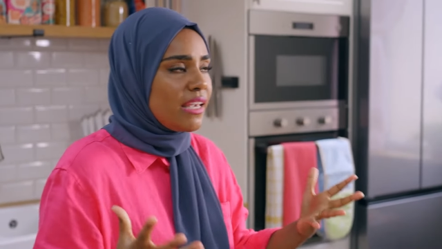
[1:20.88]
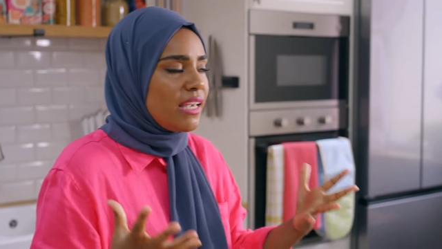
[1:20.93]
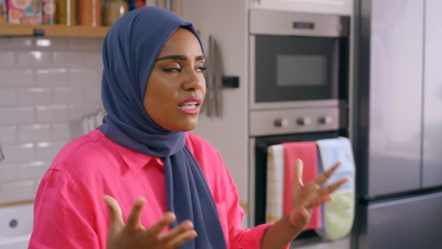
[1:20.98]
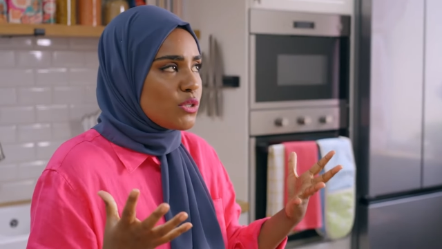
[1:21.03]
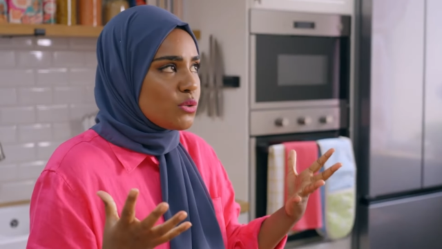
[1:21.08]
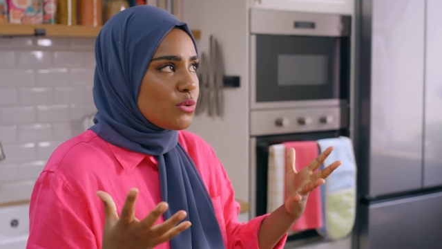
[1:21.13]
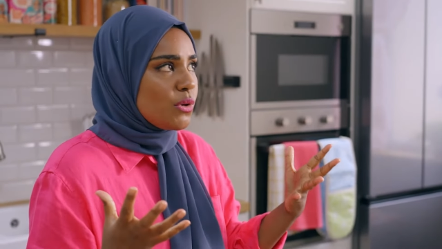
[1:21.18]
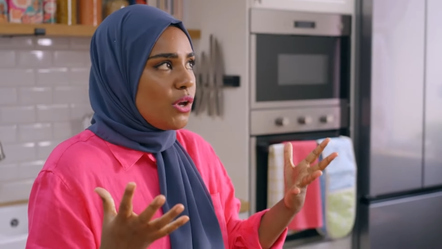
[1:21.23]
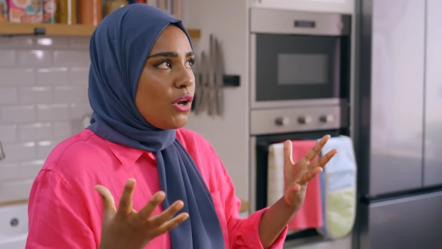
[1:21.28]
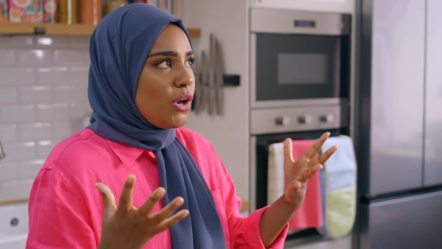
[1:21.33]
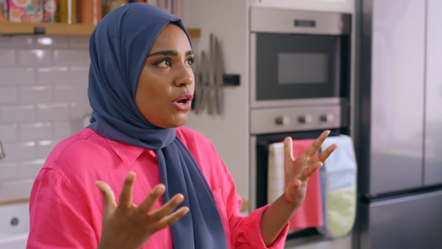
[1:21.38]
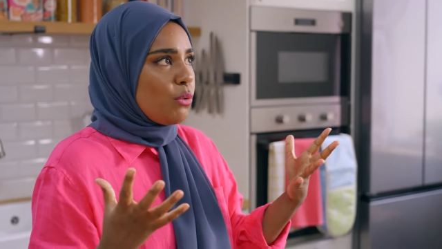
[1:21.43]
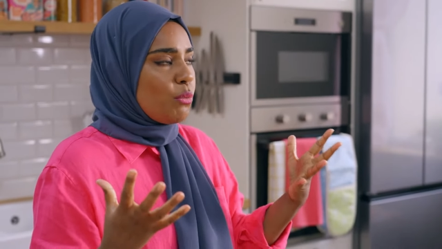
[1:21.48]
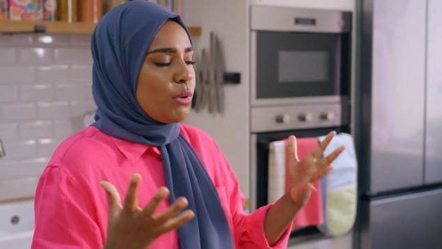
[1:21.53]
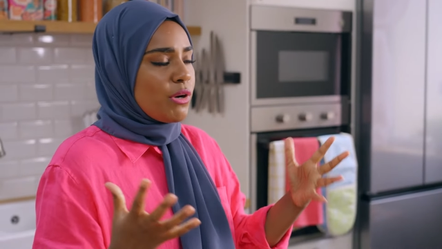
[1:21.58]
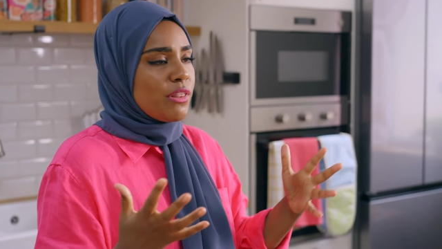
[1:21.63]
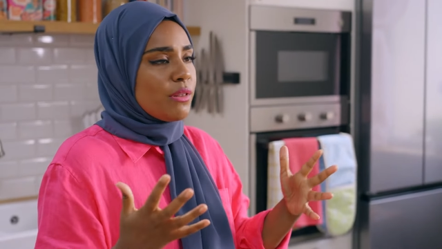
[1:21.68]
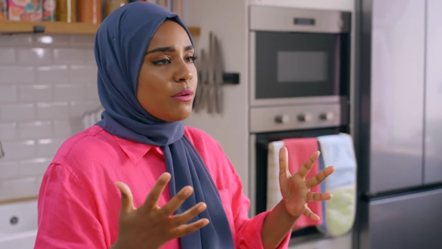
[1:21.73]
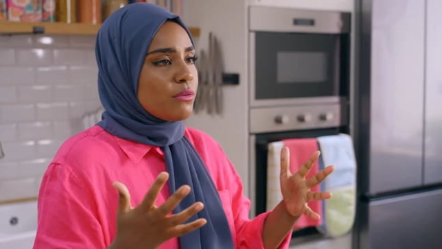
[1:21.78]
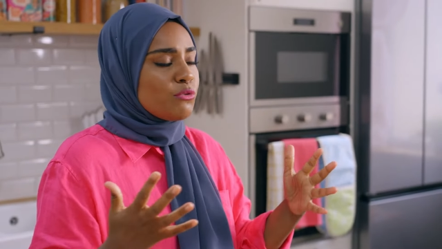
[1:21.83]
is one
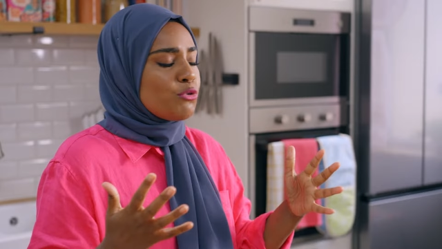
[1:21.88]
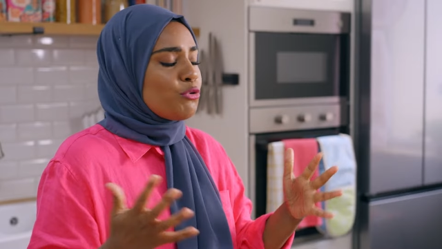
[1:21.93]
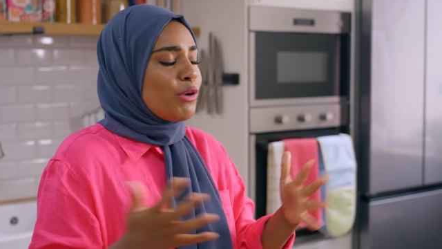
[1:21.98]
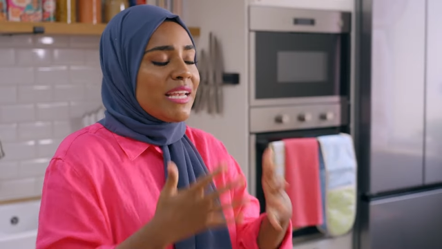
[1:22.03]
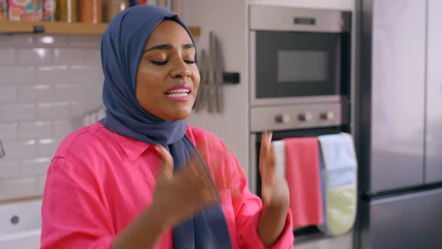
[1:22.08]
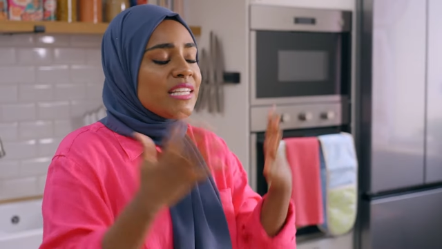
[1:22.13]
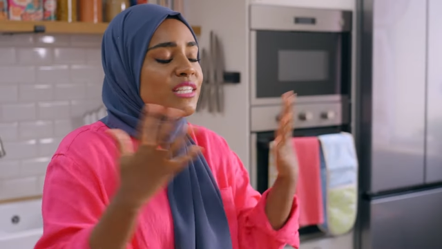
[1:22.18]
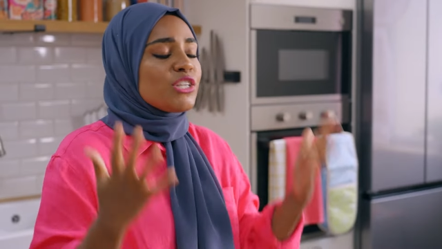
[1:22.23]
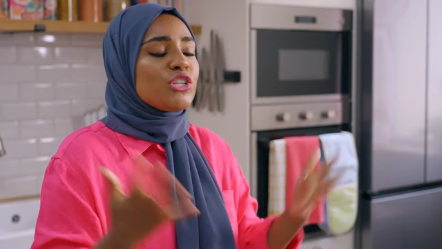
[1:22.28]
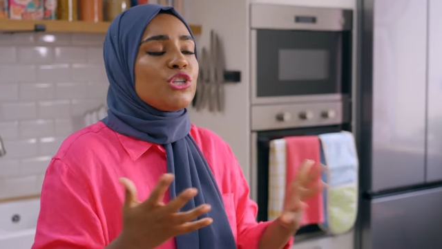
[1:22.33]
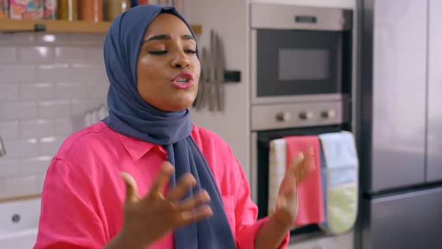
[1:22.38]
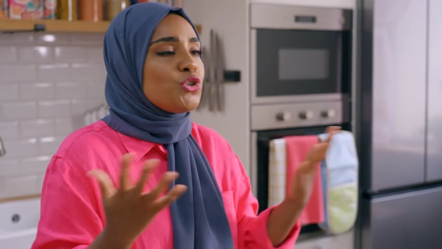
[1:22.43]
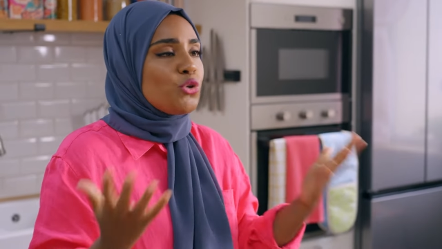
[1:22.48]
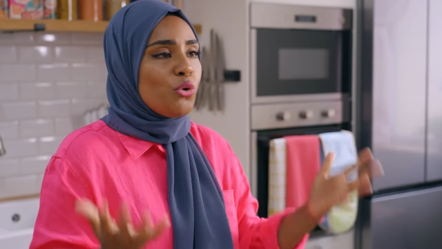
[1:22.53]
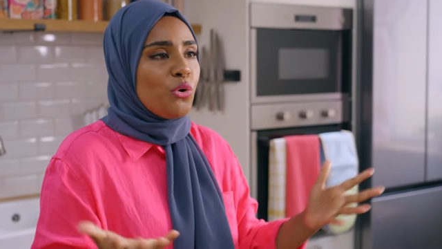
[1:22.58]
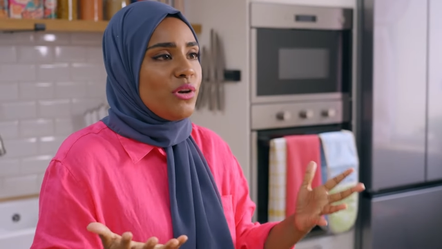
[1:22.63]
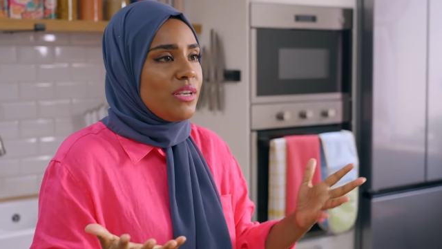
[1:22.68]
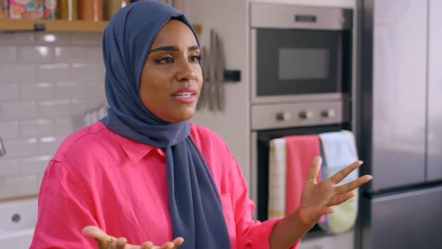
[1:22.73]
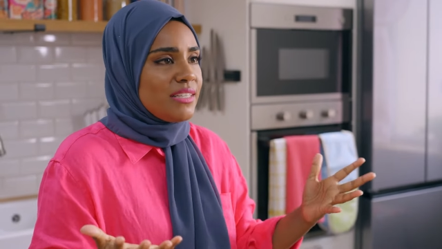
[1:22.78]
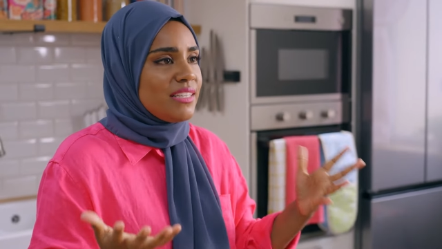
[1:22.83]
of the greatest
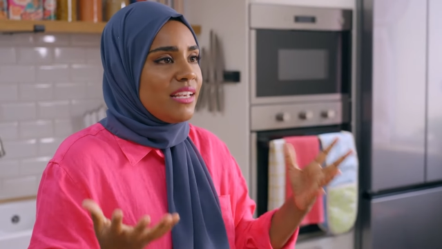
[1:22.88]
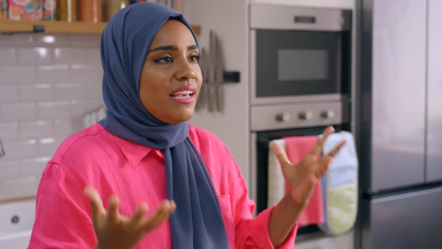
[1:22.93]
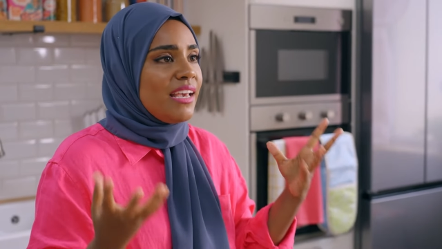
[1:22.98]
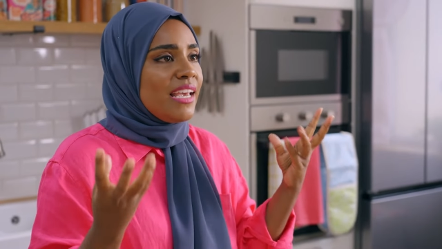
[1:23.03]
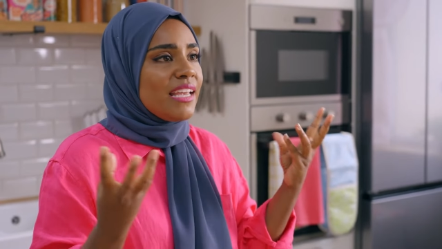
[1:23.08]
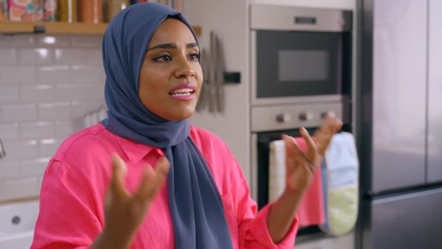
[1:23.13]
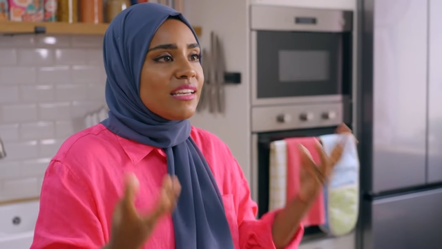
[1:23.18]
joys in